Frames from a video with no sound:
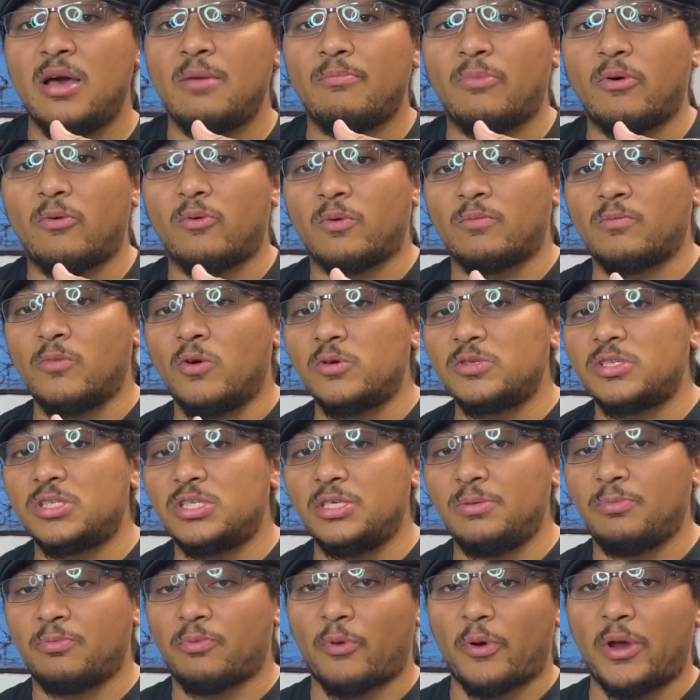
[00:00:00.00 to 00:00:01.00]
but we're
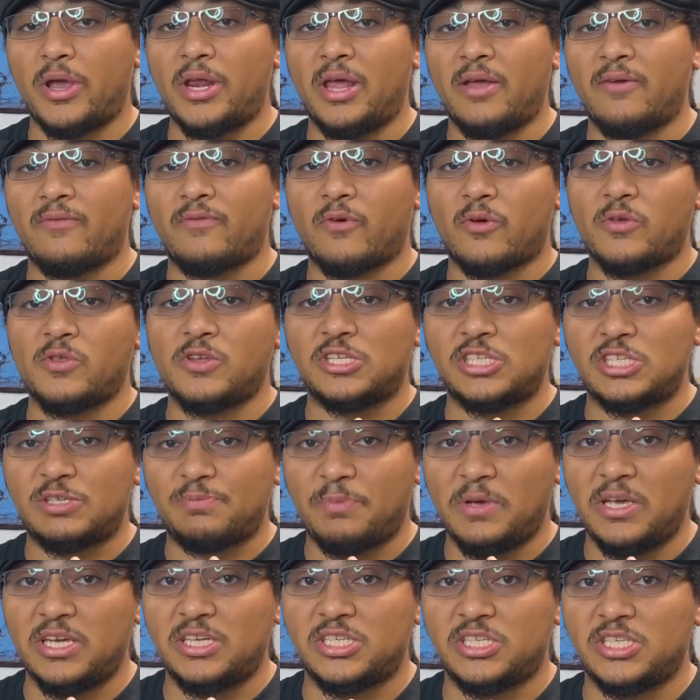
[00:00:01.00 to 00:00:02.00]
mostly breeding for the
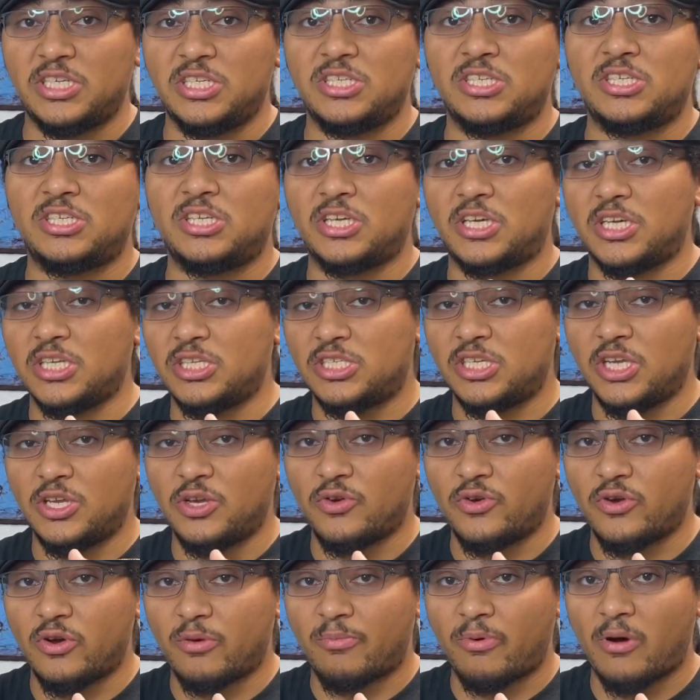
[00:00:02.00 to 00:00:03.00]
species to
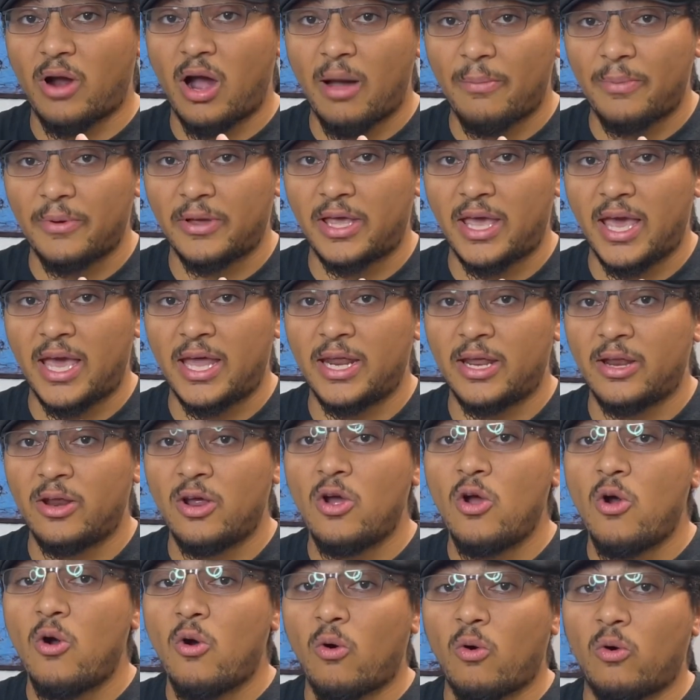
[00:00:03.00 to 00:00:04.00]
continue to propagate it,
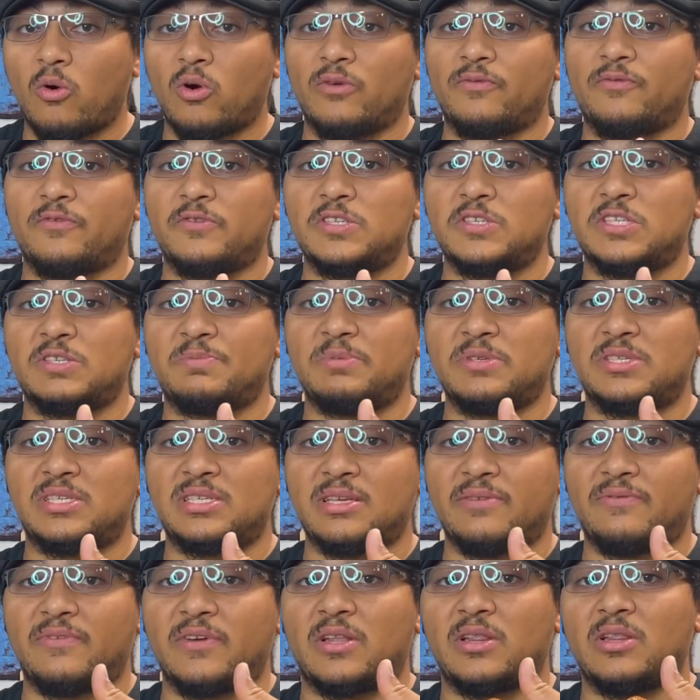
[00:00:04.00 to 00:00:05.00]
or for
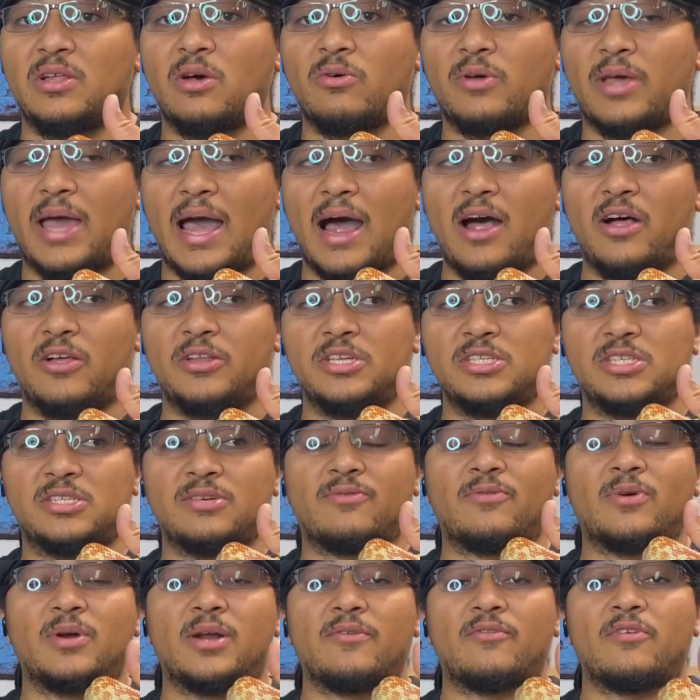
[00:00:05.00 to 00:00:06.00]
specific localities or
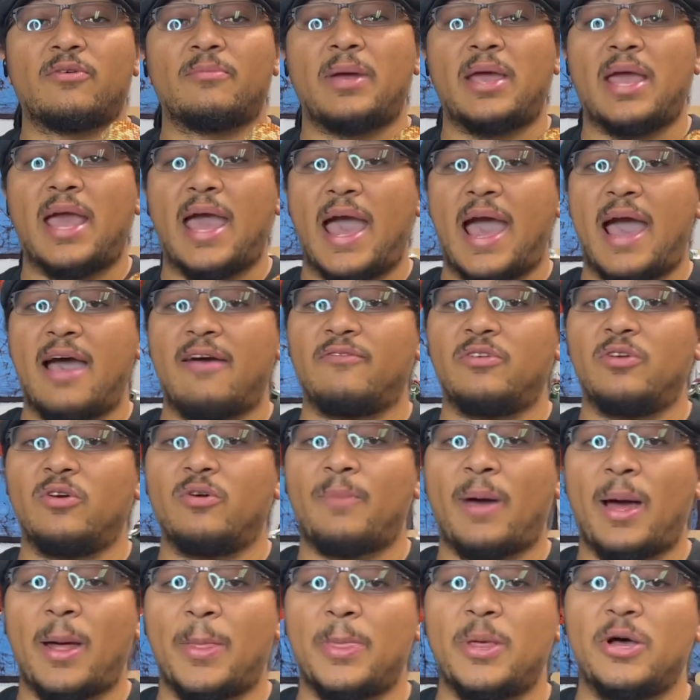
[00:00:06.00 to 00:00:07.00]
whatever may have you
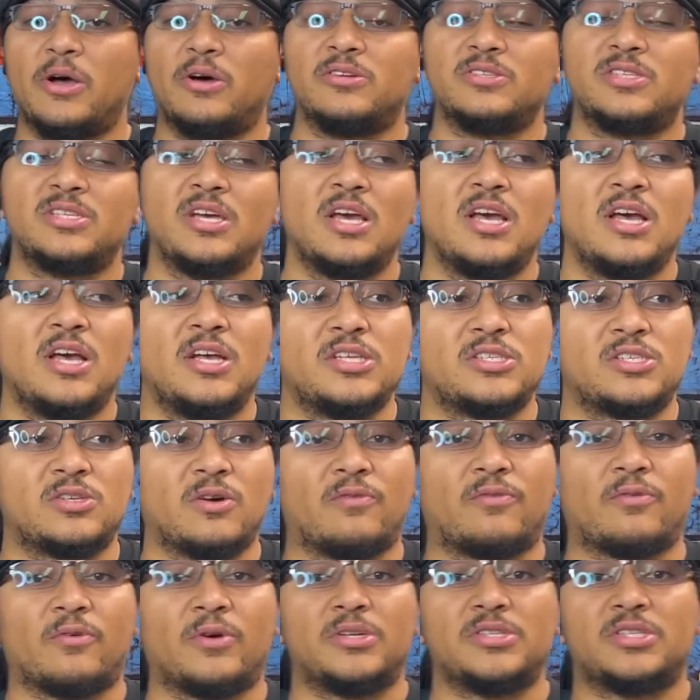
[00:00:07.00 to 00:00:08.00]
about those. So
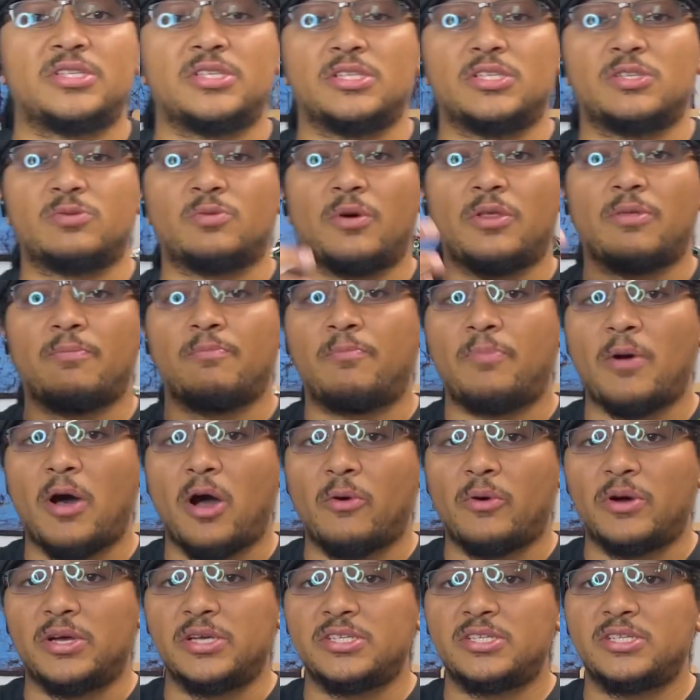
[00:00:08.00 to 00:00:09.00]
for instance, with
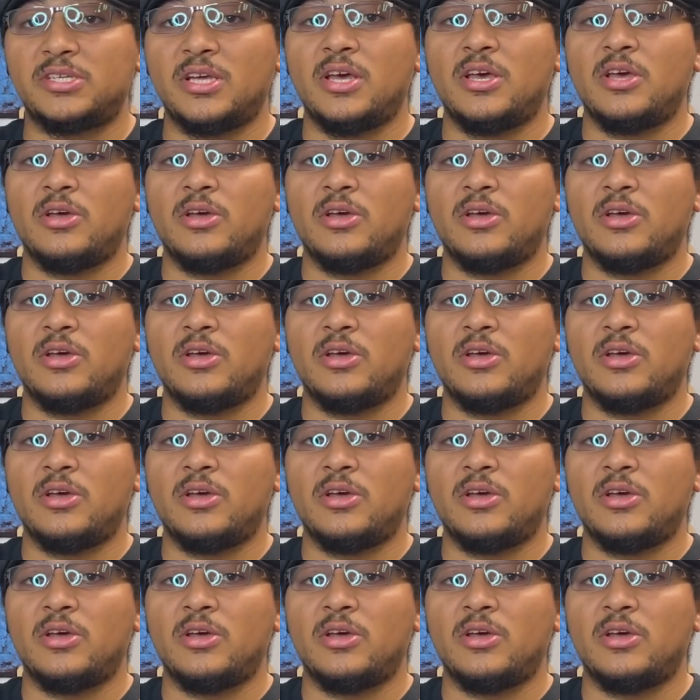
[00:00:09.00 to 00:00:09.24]
boas,